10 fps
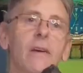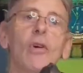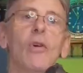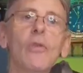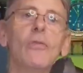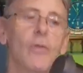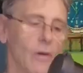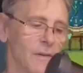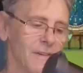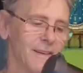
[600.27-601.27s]
gun,
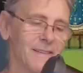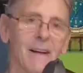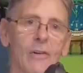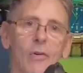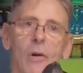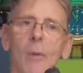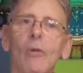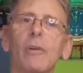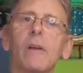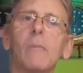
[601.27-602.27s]
not this exact gun I'm
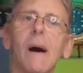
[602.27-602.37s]
holding in my